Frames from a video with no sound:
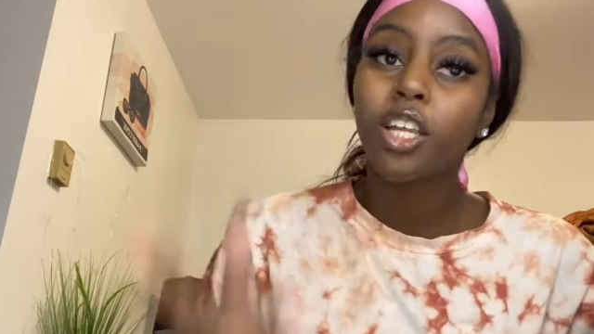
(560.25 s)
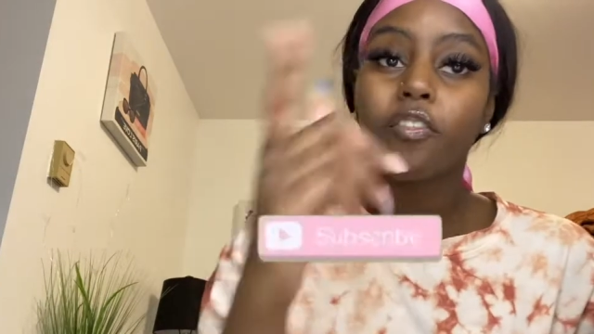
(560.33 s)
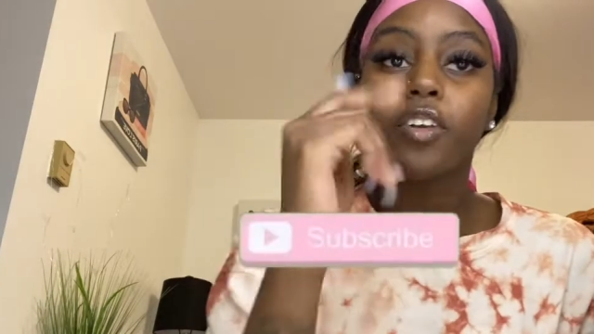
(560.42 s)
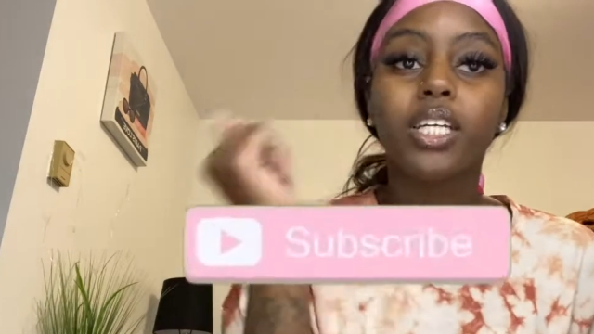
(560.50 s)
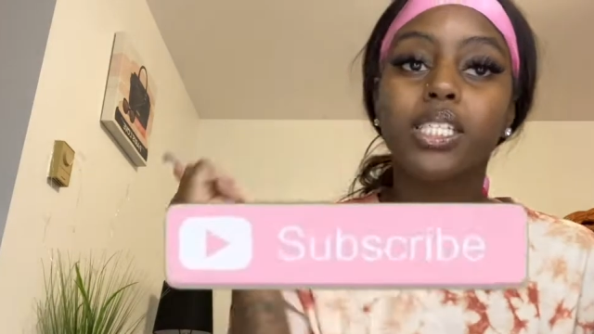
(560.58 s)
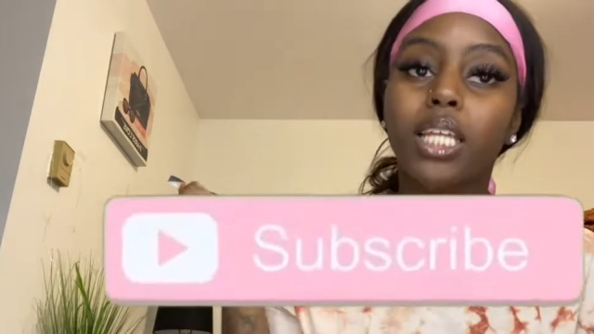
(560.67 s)
Don't
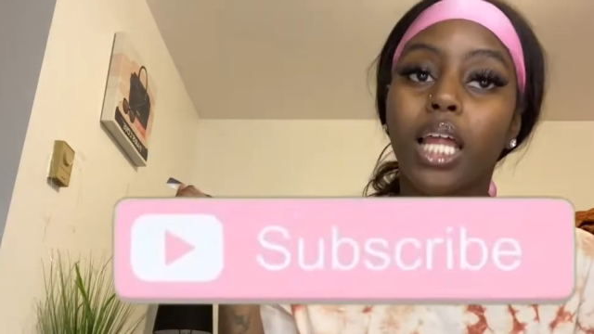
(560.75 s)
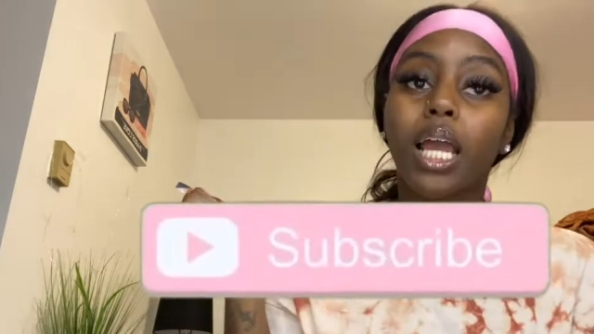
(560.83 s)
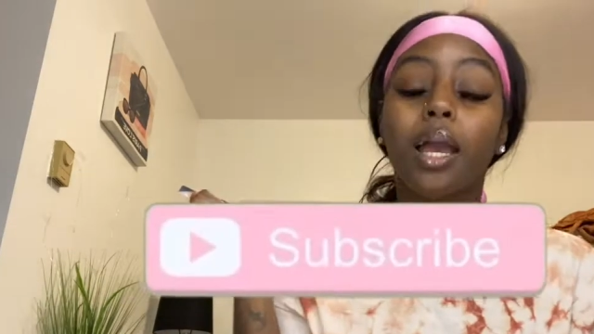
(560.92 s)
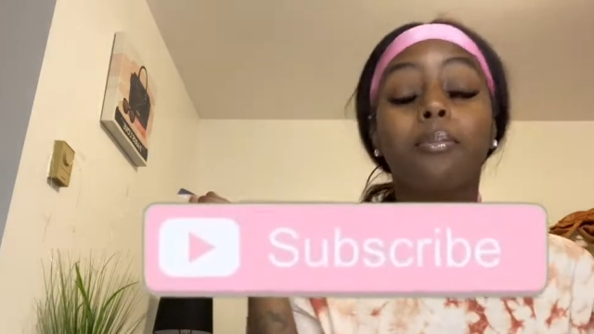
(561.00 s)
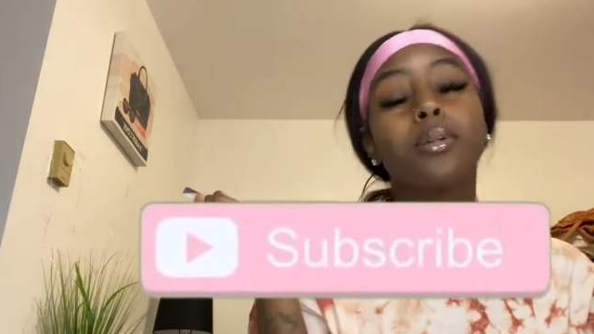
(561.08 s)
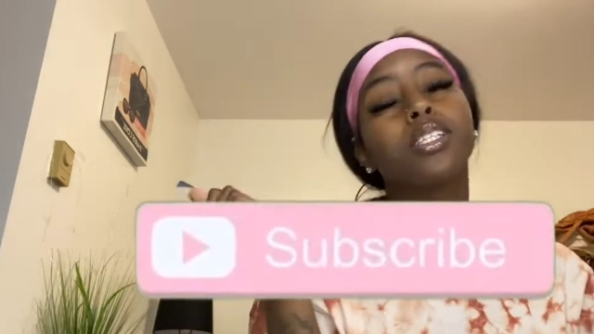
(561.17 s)
forget to like,
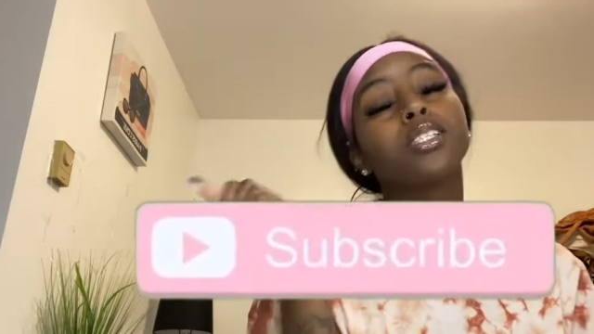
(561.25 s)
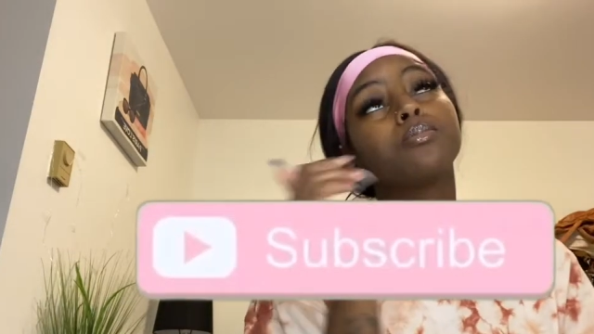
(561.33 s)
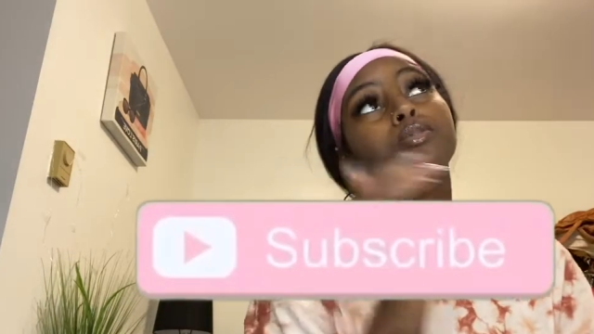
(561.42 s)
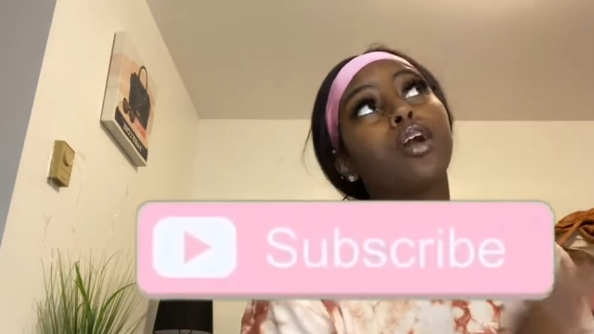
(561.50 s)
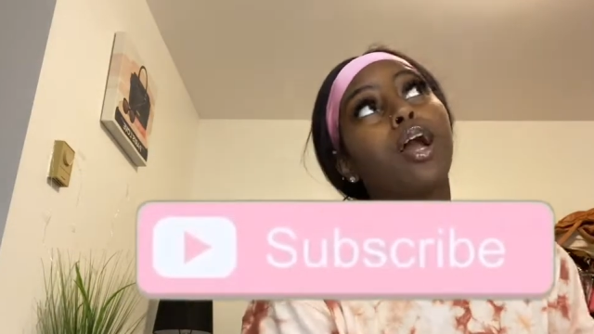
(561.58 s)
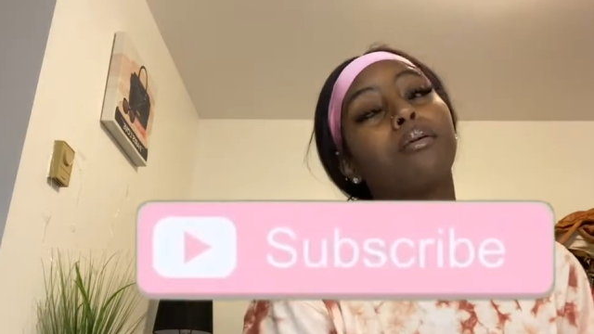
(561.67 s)
comment, and
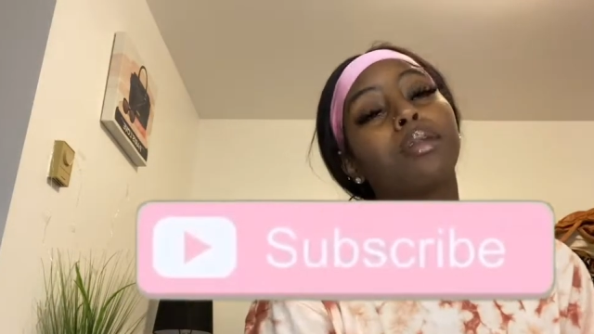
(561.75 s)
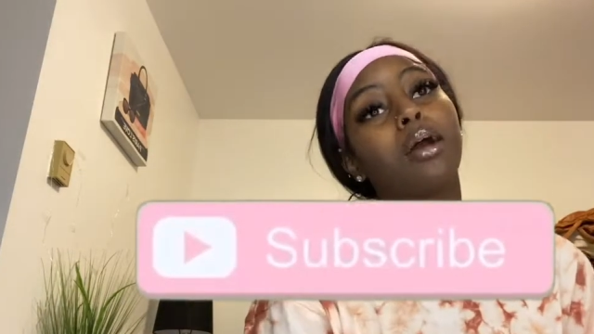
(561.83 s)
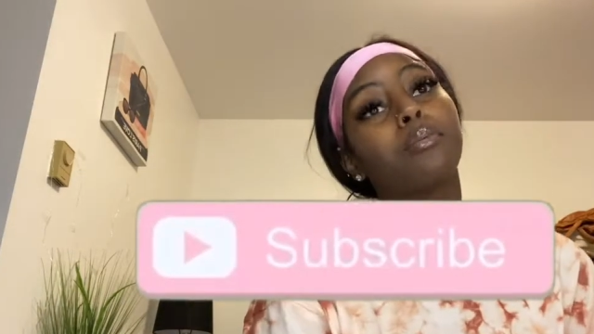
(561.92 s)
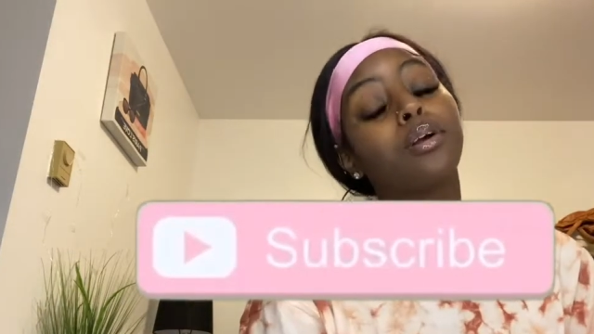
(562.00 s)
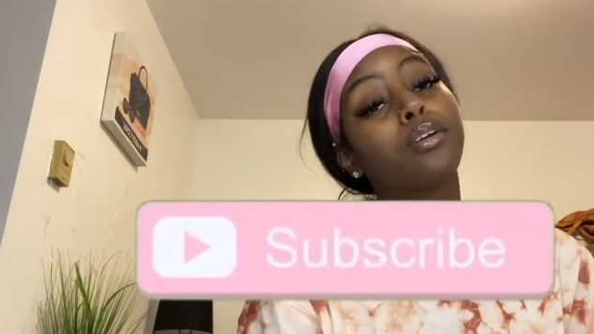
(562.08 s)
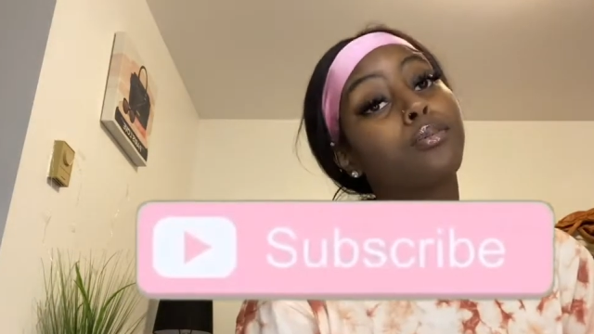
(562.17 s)
subscribe.
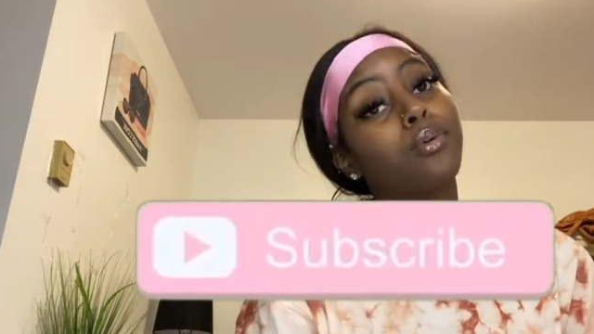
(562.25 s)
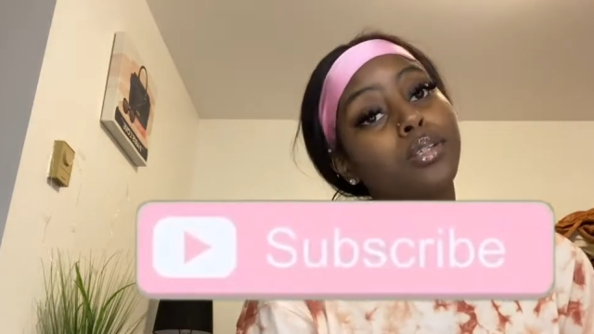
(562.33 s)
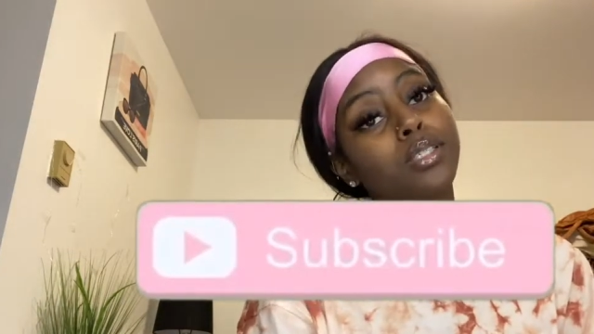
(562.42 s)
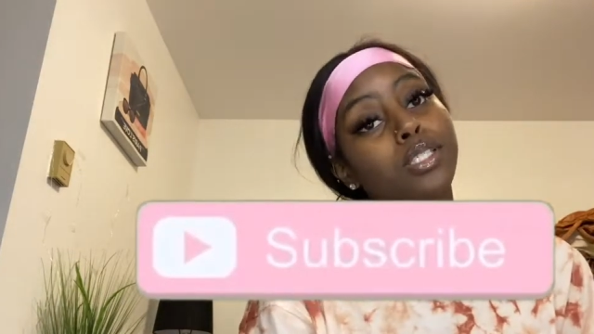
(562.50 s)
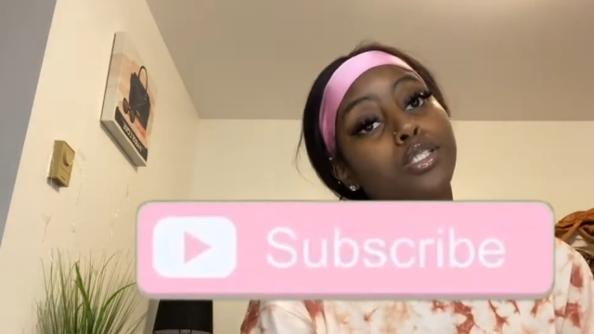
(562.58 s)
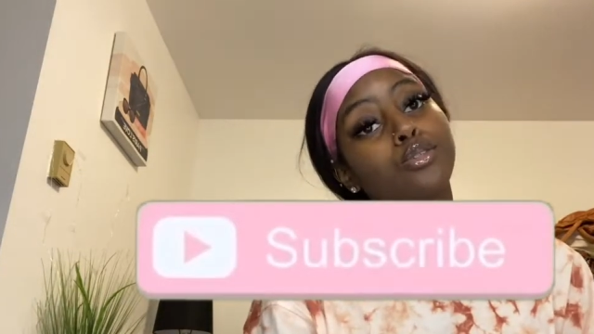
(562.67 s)
Now we're on the
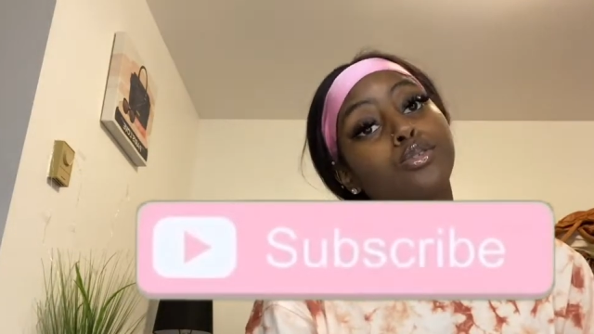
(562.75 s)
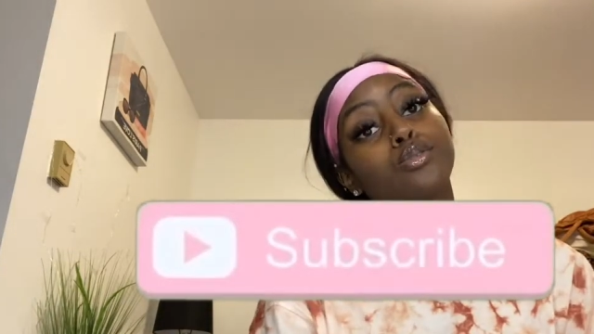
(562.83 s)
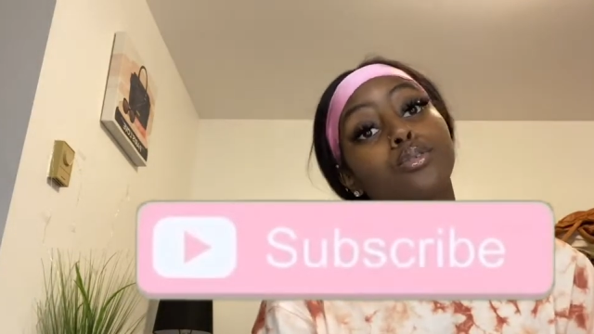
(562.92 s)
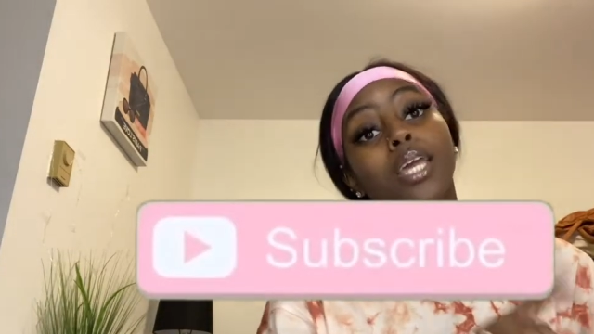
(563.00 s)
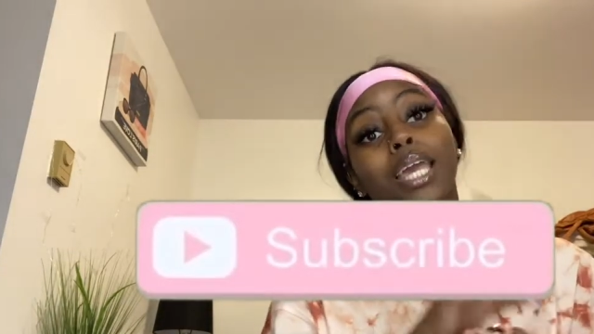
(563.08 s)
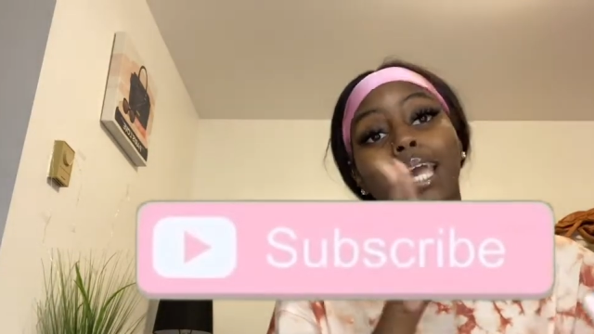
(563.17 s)
road to
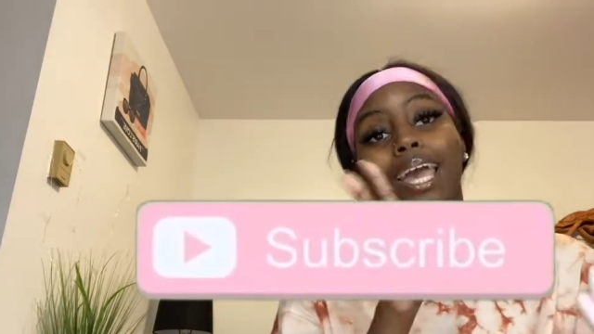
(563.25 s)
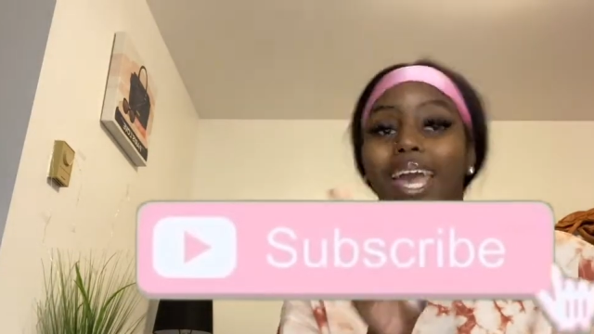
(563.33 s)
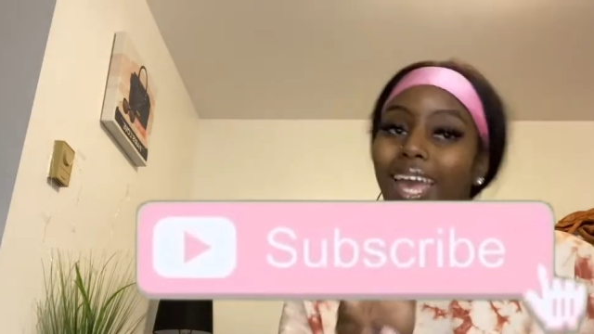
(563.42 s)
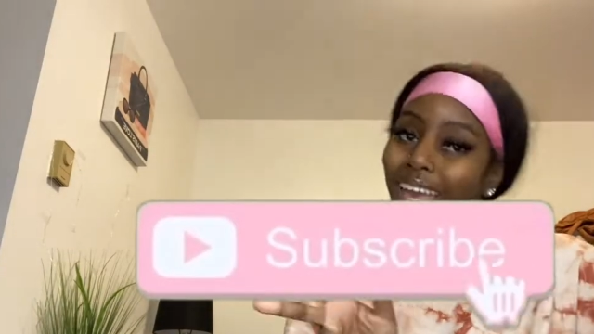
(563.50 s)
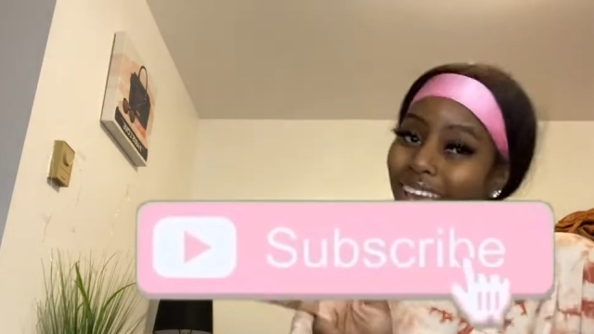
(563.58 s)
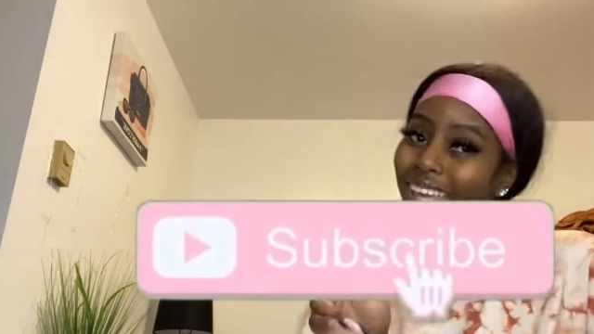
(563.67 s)

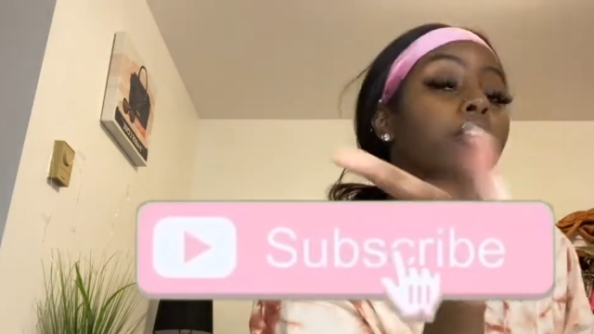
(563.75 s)
2K.